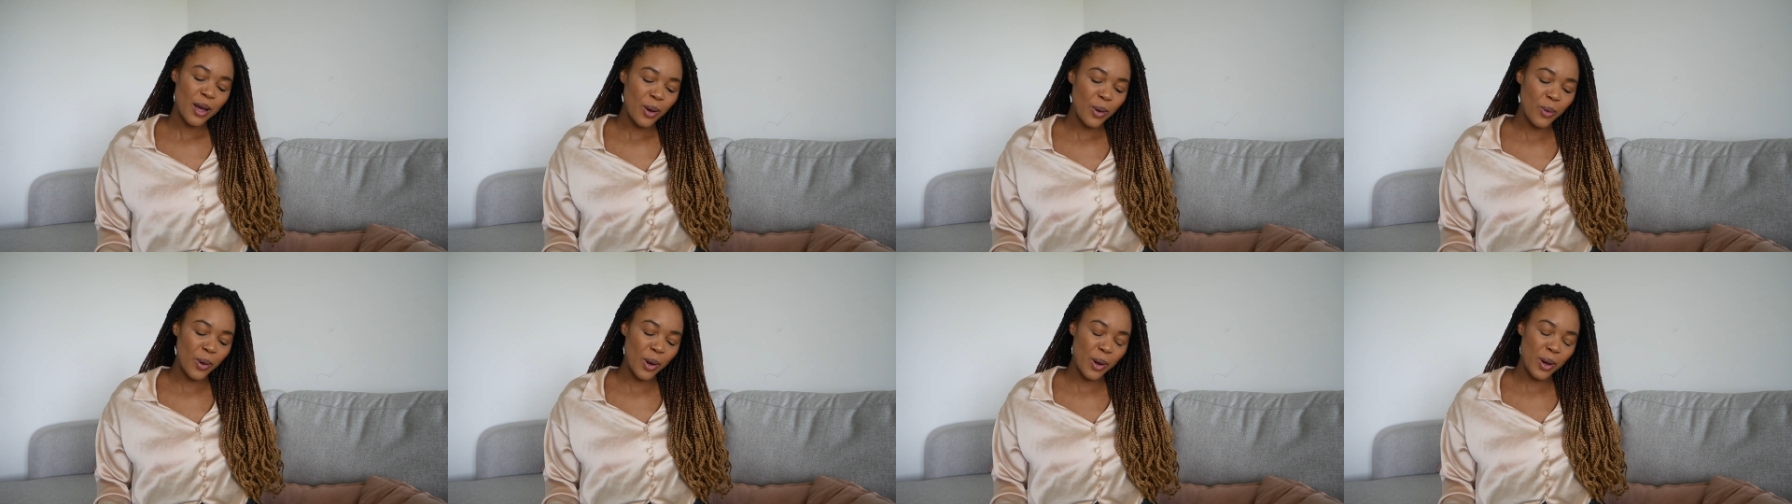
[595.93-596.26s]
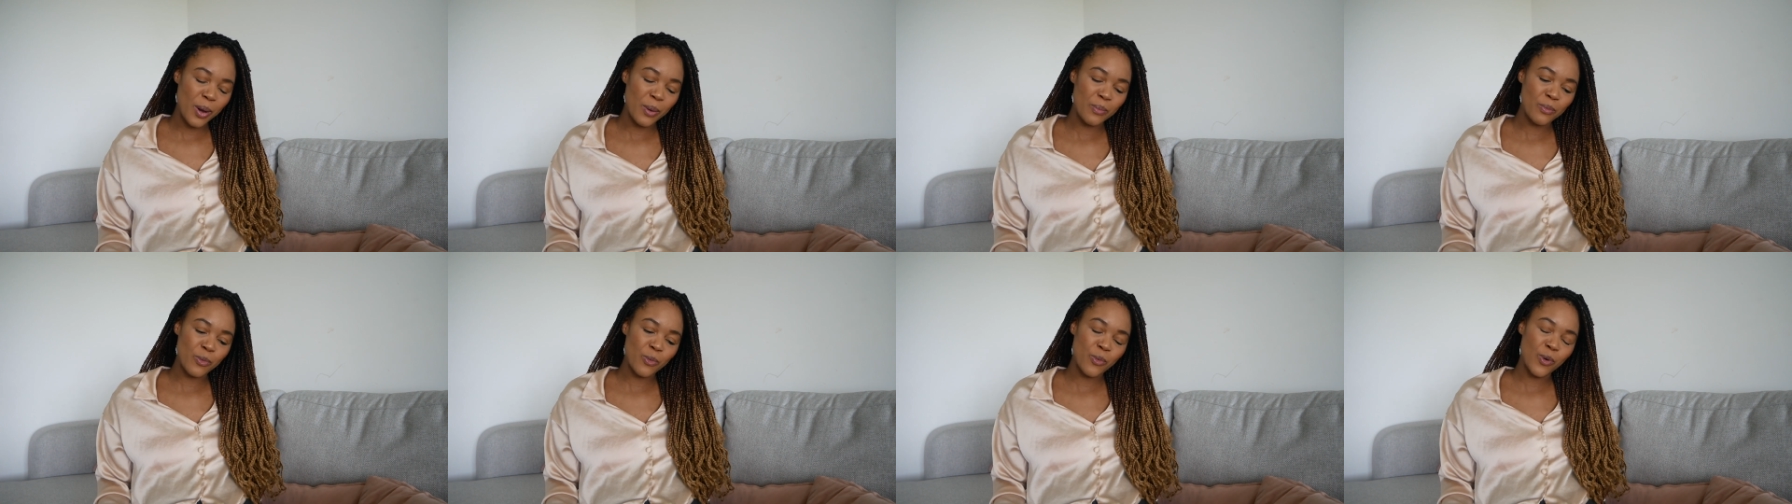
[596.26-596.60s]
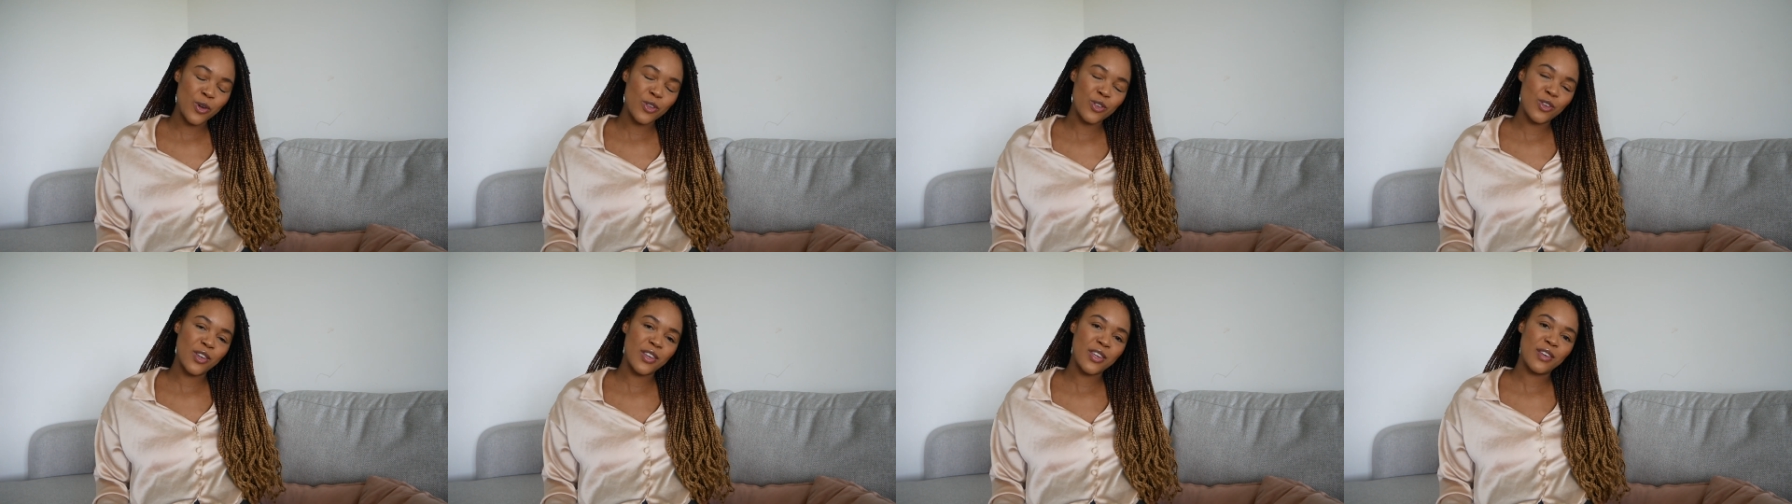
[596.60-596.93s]
um,
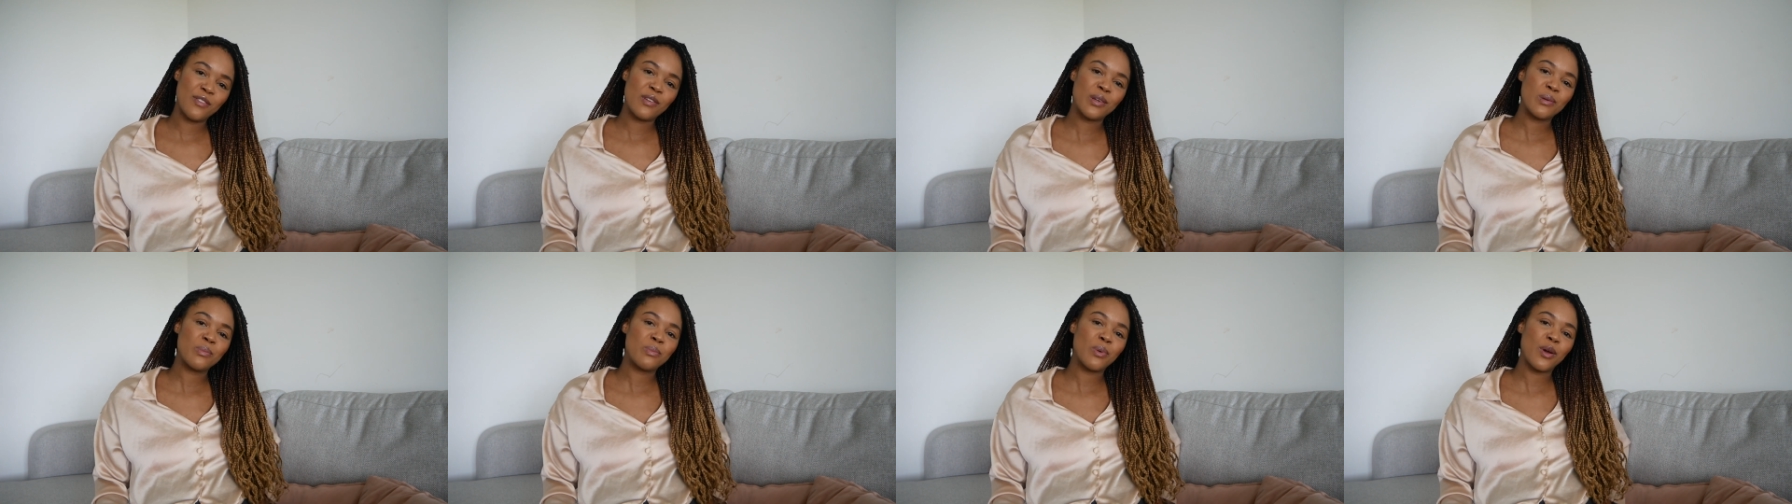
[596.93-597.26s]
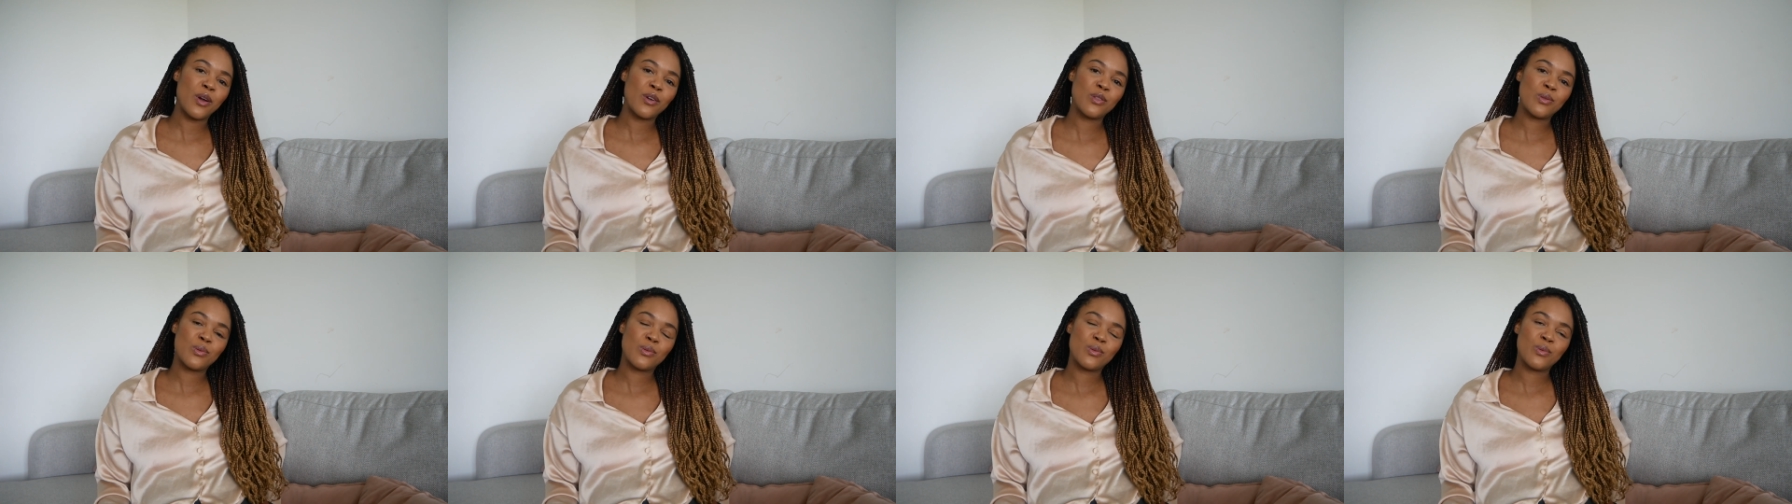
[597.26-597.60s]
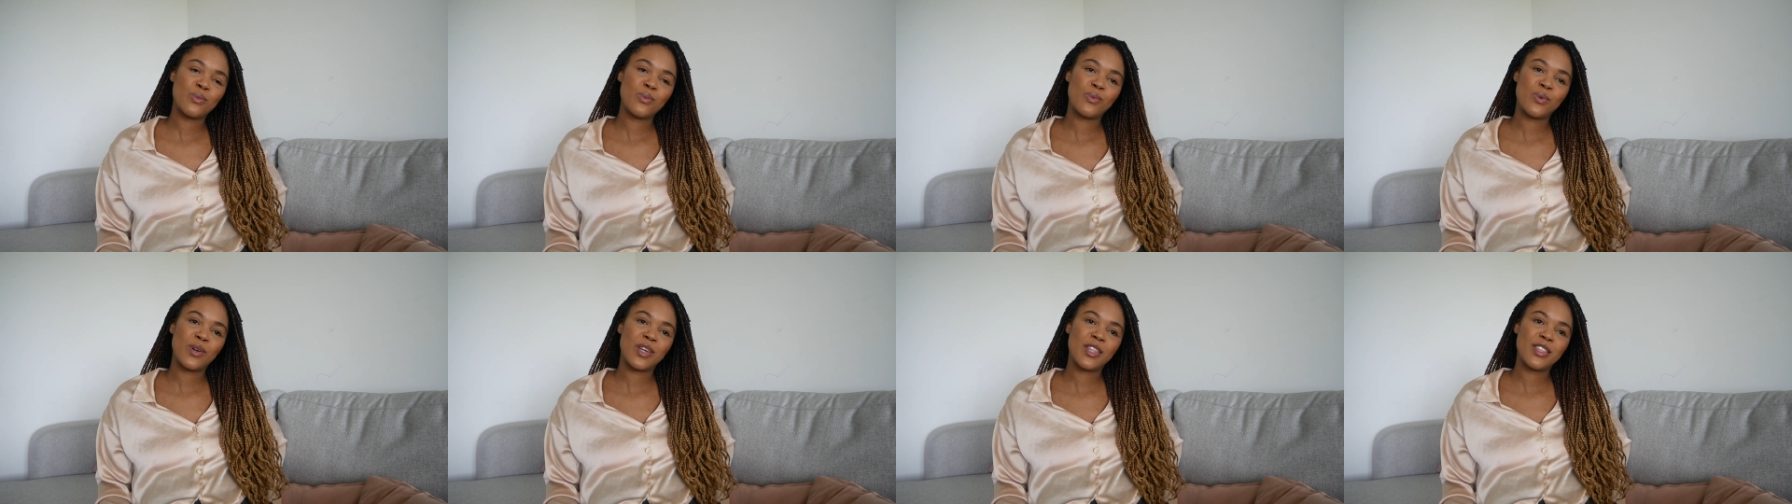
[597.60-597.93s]
when you're giving birth
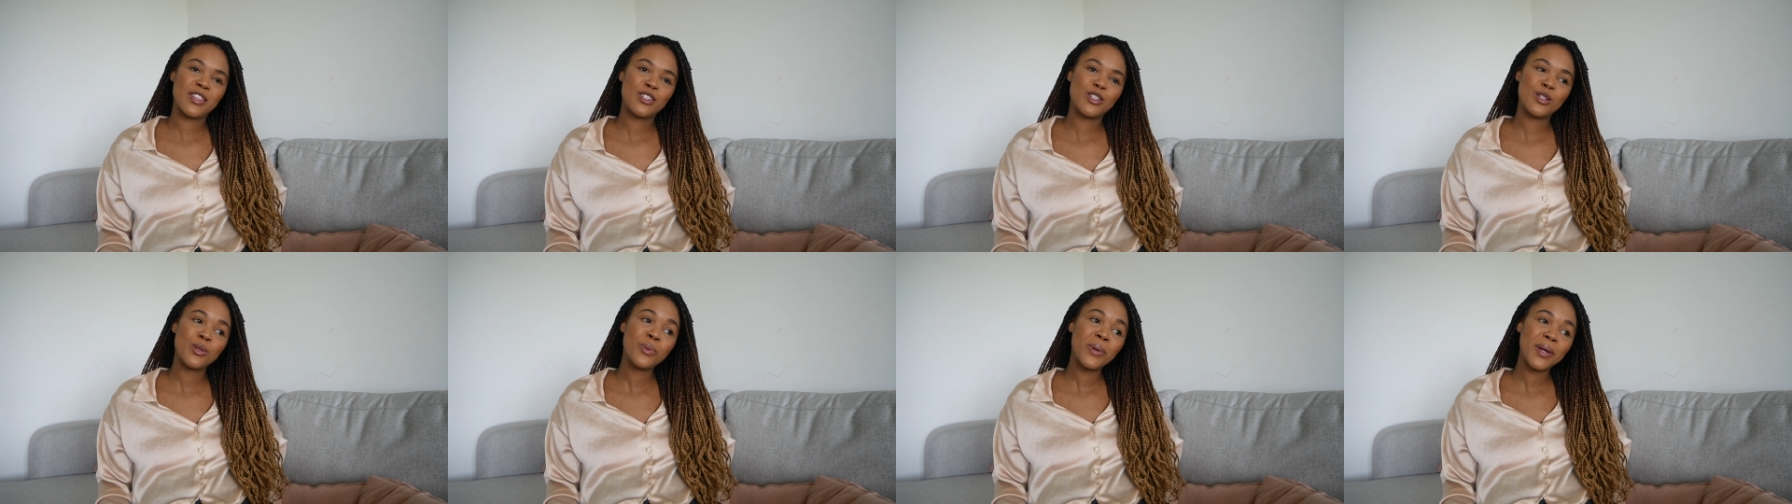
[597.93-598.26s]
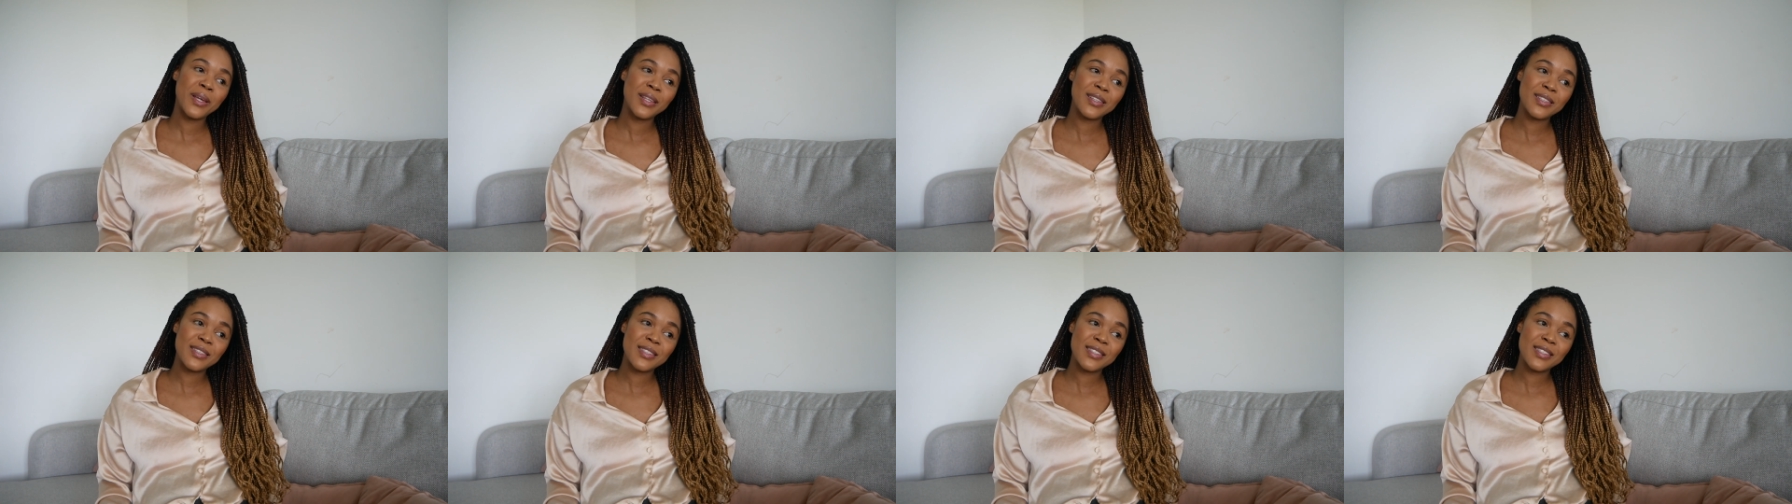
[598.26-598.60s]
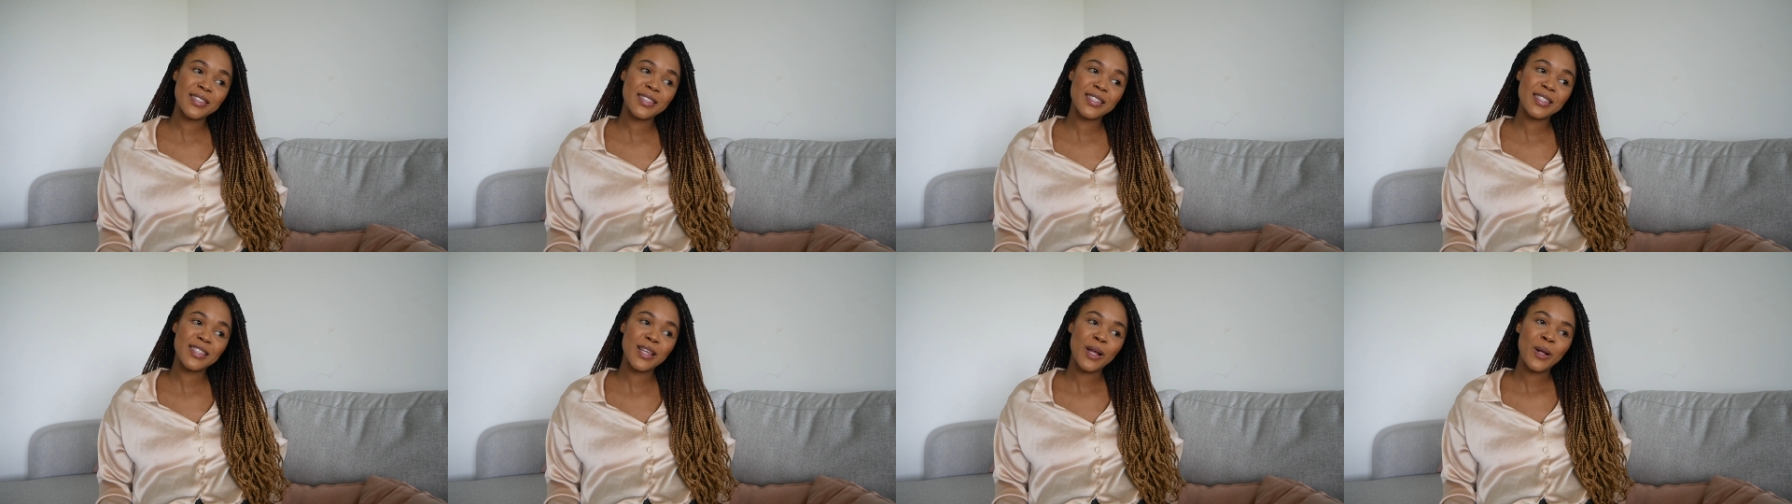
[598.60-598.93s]
with twins